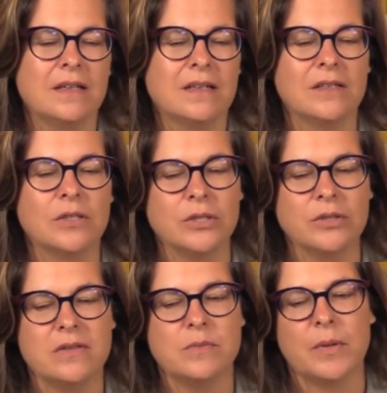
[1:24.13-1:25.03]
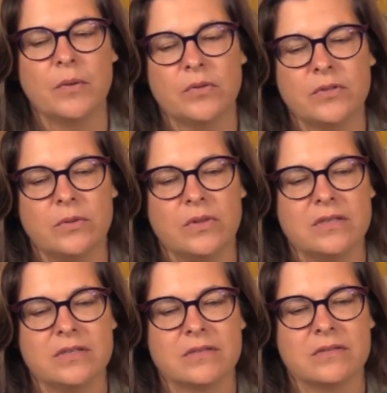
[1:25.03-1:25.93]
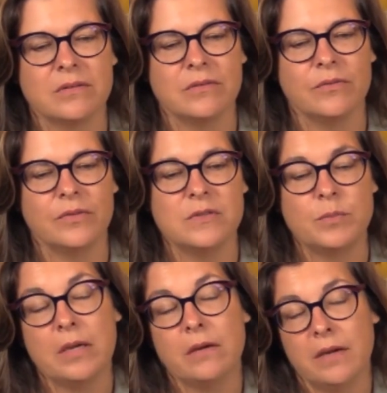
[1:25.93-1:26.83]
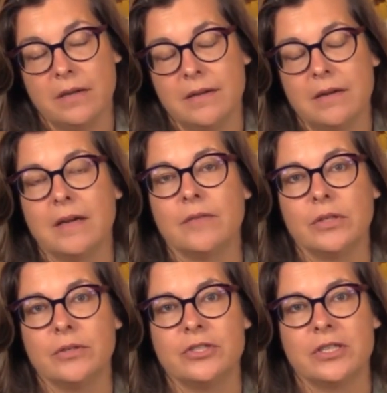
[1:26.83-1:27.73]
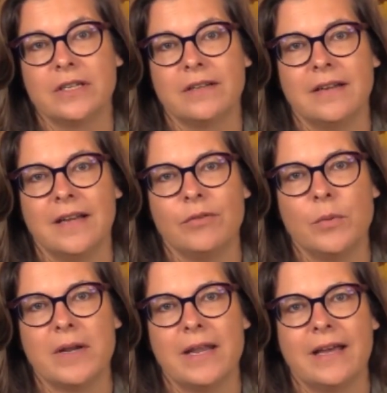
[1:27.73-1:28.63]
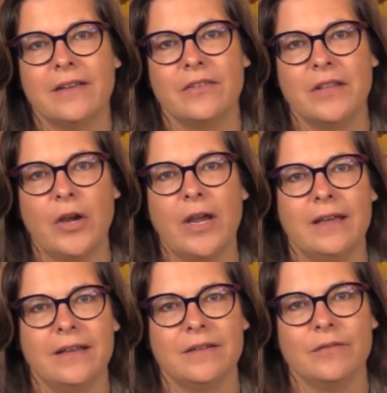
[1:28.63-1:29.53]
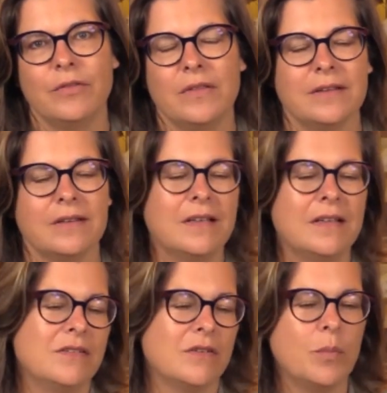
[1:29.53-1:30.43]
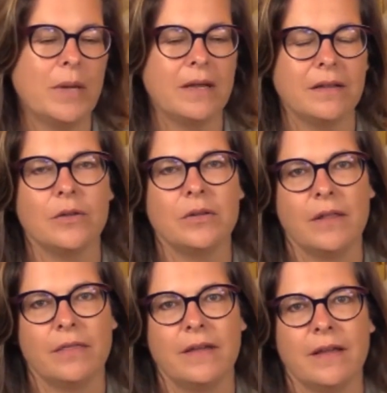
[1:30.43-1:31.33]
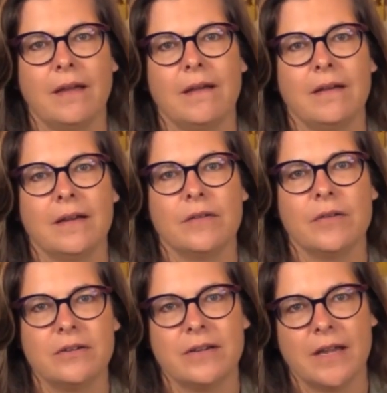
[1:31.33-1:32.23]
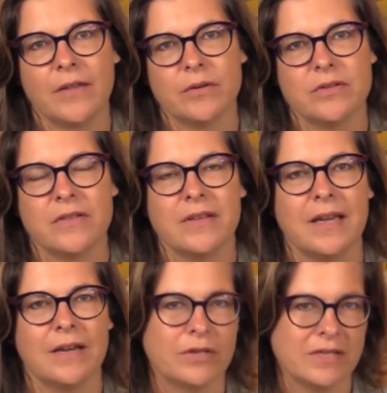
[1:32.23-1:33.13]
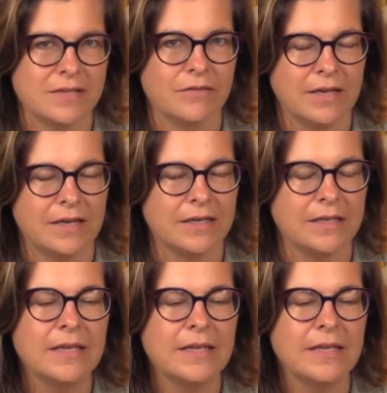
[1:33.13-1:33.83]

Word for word: alludes both to this sort of this period in our evolution that everyone has in their head of the sort of Paleolithic era of hunter-gatherers in the African savanna.